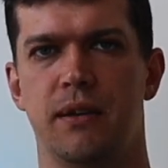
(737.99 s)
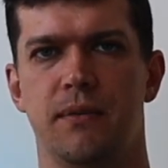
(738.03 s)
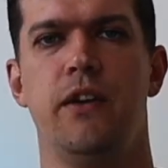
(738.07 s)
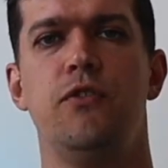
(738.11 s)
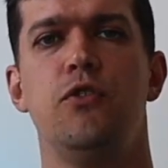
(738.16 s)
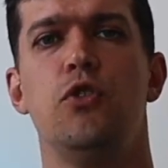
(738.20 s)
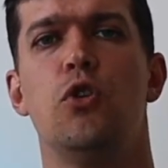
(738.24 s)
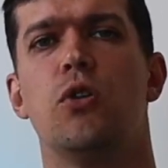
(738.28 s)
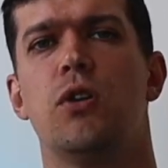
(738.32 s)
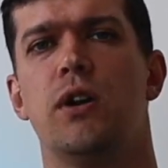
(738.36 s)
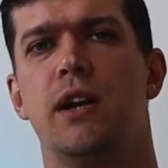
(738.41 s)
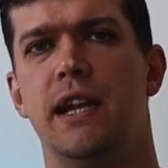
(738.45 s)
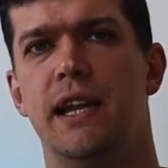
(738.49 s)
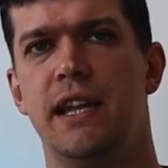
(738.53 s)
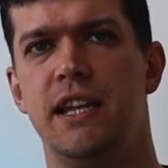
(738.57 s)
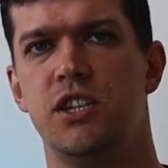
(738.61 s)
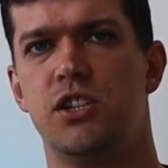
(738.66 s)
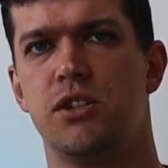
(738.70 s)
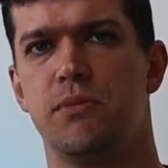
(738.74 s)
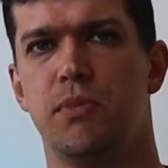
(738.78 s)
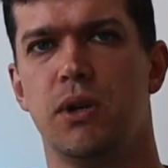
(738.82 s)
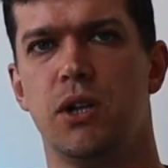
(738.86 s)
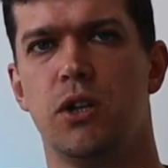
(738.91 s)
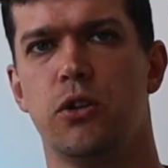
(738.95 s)
If you are
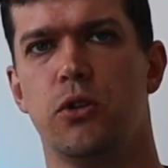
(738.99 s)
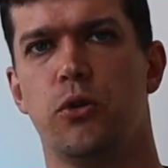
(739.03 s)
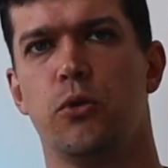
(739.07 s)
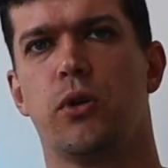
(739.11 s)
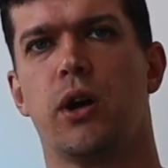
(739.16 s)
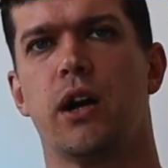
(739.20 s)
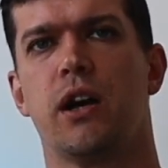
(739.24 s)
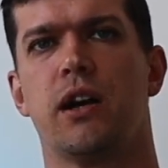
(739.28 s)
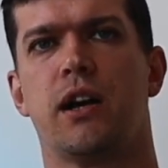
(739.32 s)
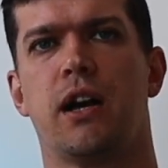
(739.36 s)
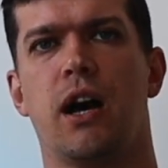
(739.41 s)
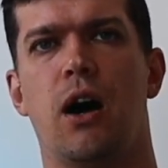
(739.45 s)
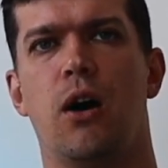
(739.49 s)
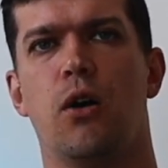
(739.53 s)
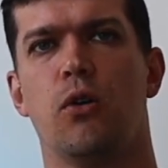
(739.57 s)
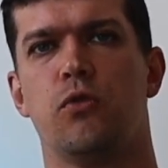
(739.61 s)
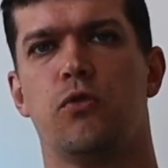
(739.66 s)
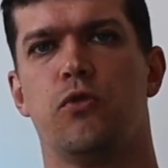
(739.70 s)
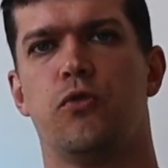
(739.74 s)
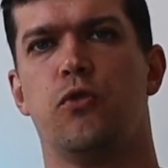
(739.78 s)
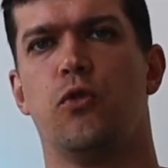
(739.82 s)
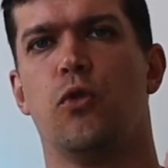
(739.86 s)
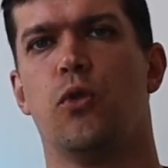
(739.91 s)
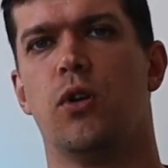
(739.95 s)
eligible, you can count
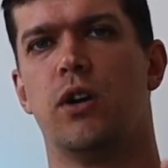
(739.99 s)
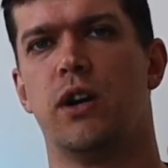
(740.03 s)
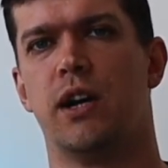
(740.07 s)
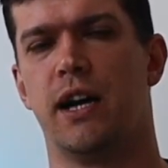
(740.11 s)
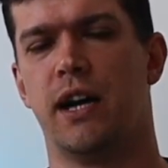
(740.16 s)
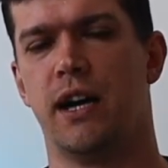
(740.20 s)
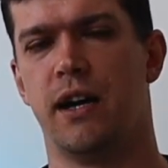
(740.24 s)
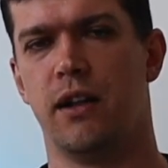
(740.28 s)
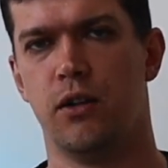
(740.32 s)
for